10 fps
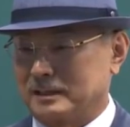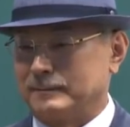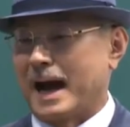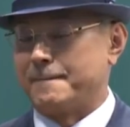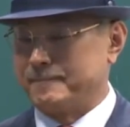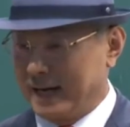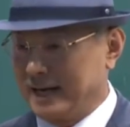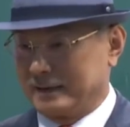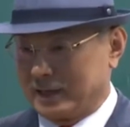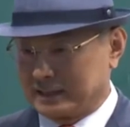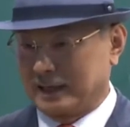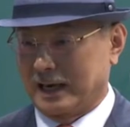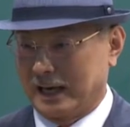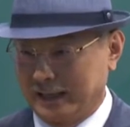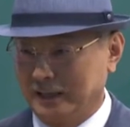none of them
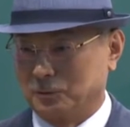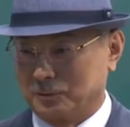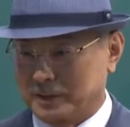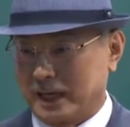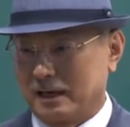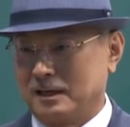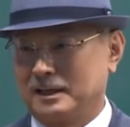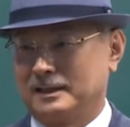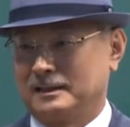have survived.